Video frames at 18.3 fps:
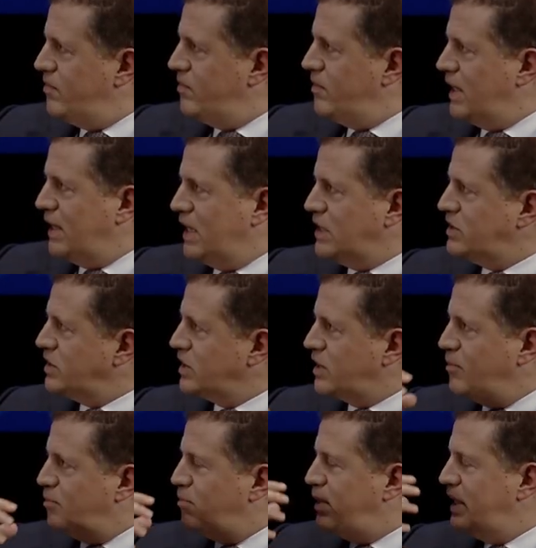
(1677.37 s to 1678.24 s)
And that's a
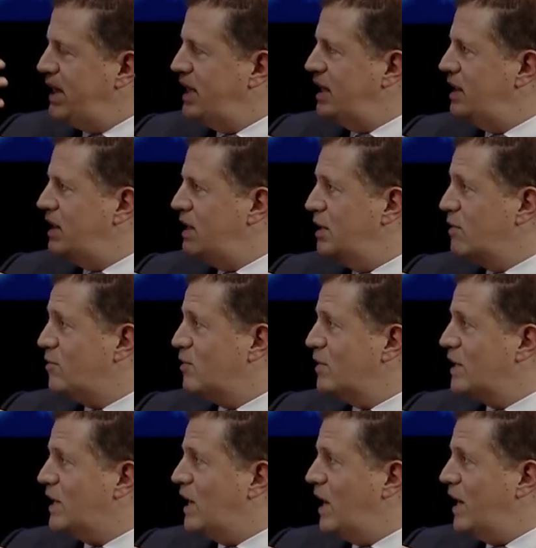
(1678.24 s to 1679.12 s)
completely
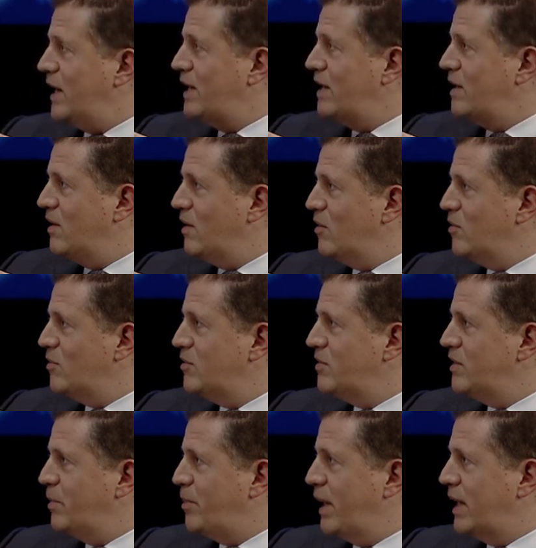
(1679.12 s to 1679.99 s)
different kind
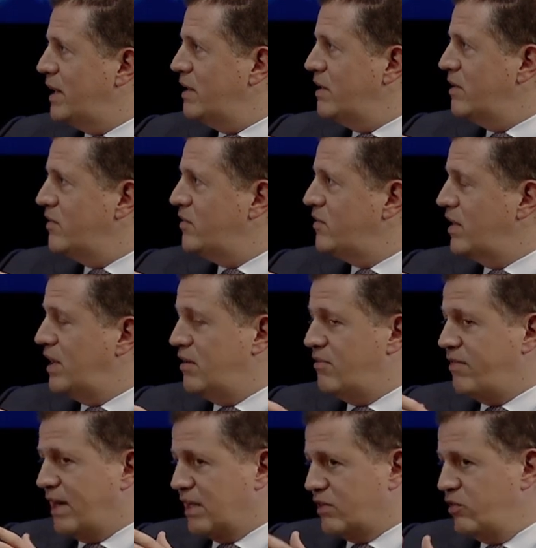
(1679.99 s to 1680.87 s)
of dependence. And in
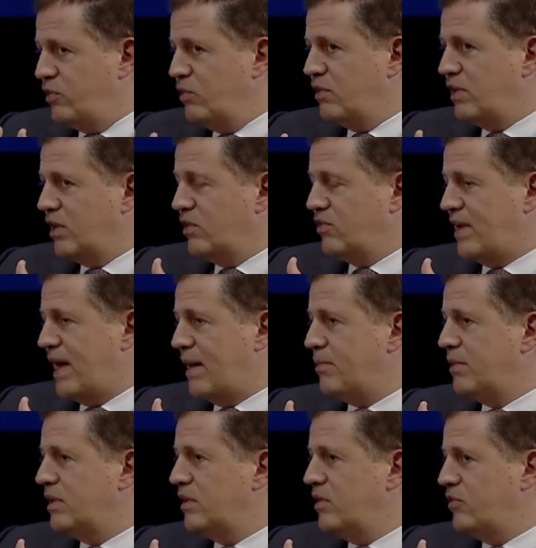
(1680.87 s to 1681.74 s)
fact, two things
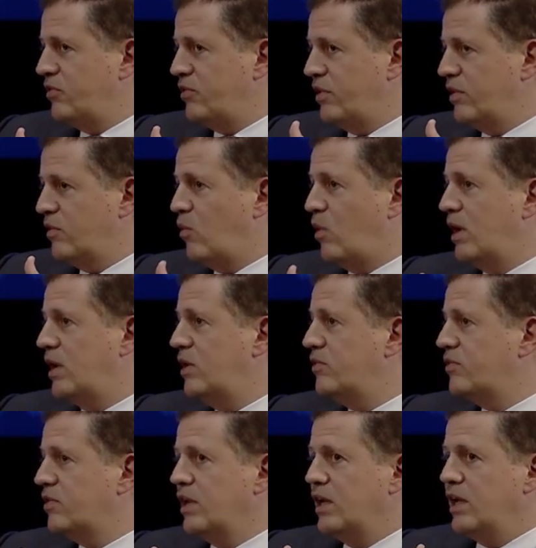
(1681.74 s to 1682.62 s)
happened this year. One
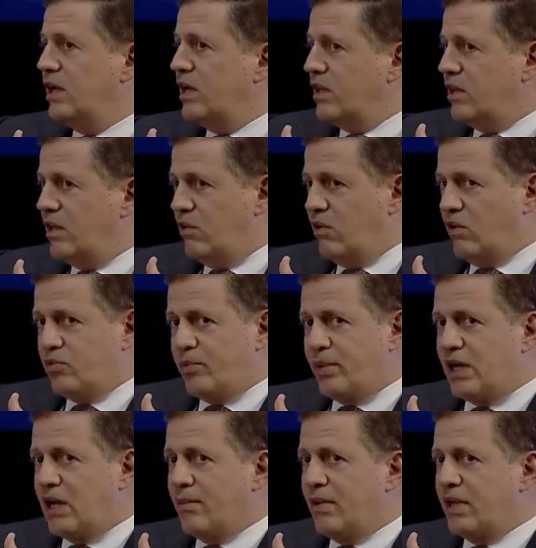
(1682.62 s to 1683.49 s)
is the US
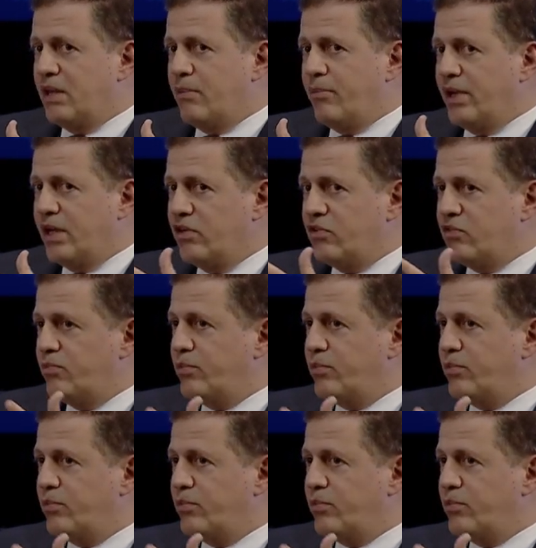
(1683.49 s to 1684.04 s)
becoming the biggest